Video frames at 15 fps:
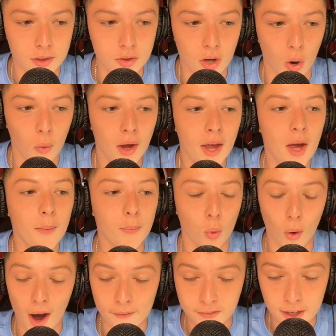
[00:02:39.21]
So, but
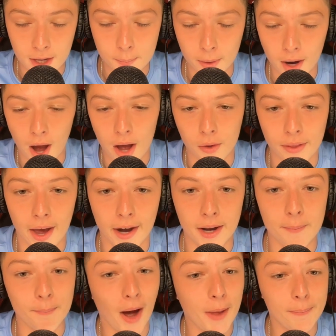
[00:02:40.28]
we'll have to keep an eye on that. It
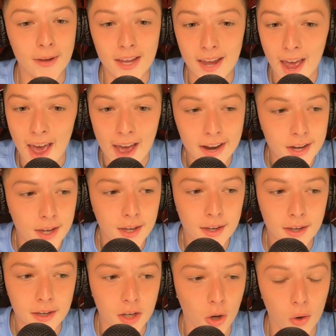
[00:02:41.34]
might be Eck.
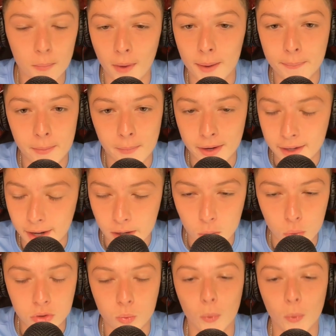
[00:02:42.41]
It might be McNichols.